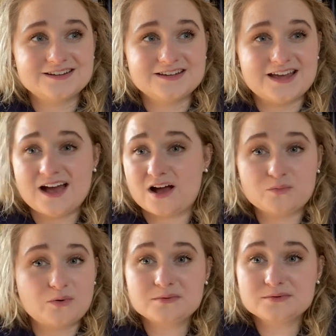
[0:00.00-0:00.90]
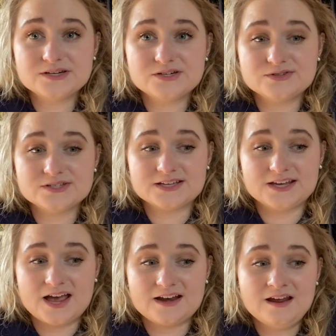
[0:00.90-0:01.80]
yeah, I'll probably do this
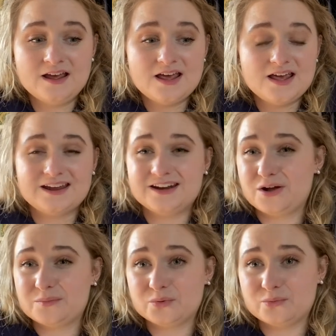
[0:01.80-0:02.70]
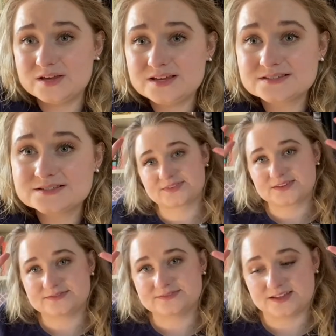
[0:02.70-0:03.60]
again in a couple of weeks.
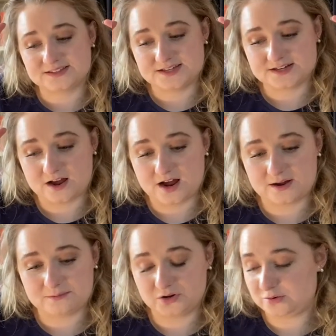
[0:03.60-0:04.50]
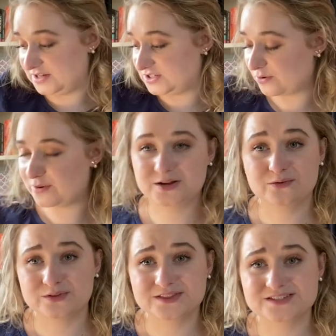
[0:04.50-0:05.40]
That's it. I'm going to be sewing
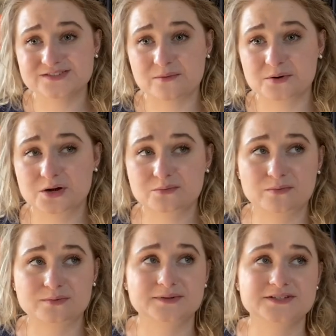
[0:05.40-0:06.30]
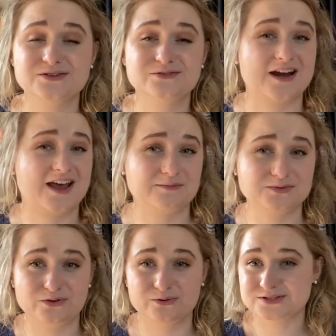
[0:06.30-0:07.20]
with this fabric probably soon, and I am
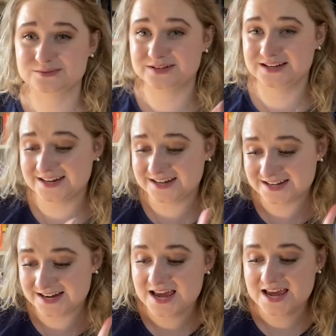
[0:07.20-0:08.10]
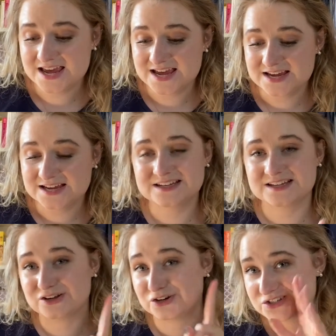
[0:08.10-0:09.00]
sewing with some linen.
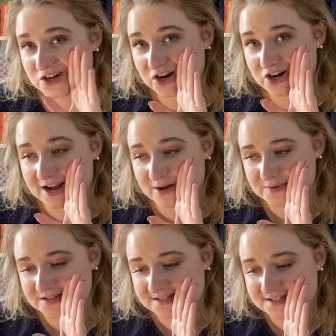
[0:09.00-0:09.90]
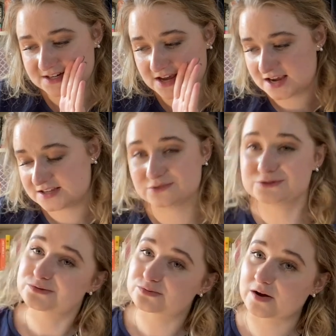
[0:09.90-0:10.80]
I'm going to start cutting out pieces today, so
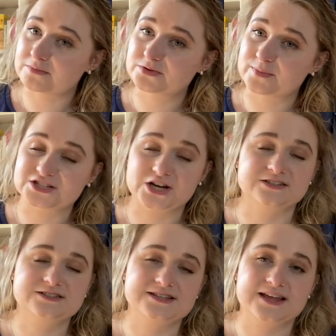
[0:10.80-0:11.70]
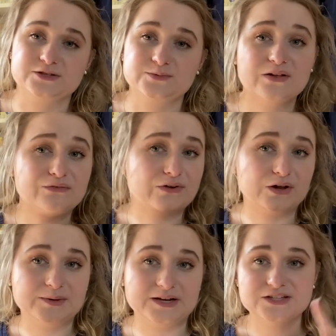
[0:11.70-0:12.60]
subscribe to my channel to see that as well. Follow
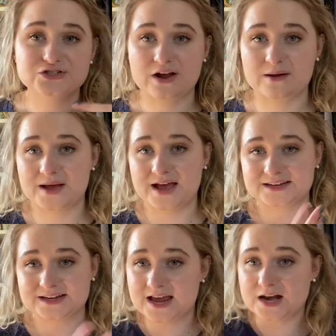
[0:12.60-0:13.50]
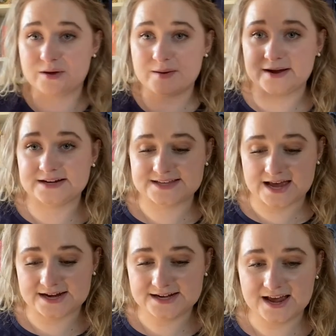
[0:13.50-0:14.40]
me on Instagram at
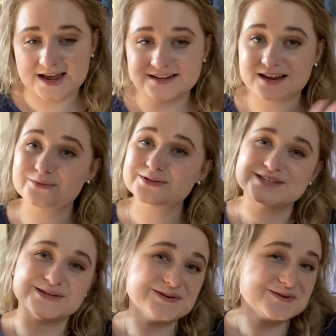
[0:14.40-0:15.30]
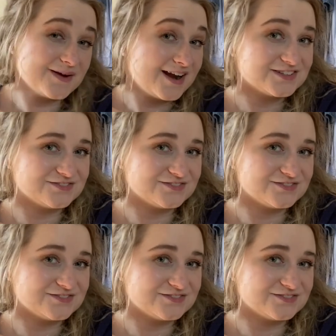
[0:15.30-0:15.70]
AnimeByDesign, and I will see you in my next